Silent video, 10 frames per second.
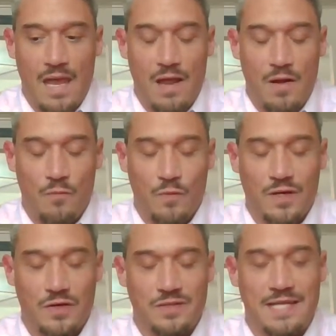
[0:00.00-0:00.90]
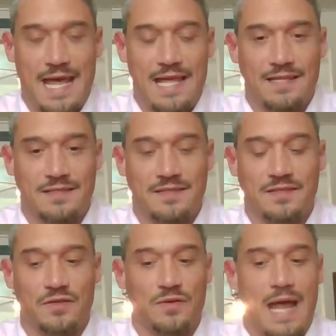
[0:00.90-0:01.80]
and when you're tense,
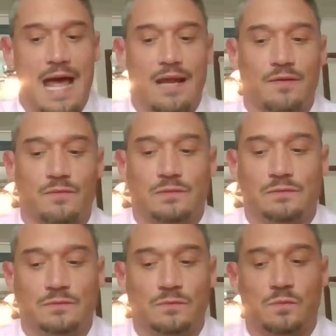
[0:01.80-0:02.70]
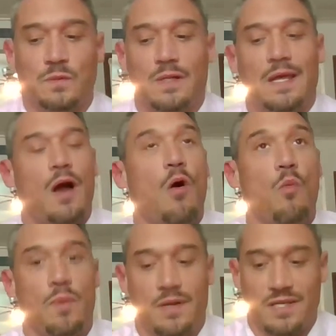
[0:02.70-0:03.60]
you're not really
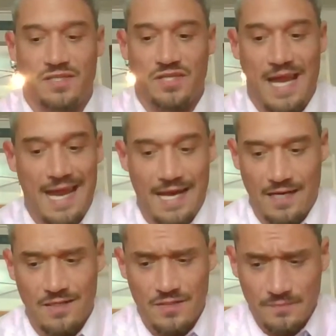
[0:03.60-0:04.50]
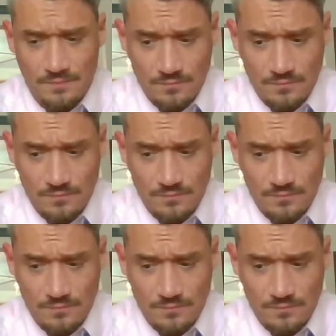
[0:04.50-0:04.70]
open to change.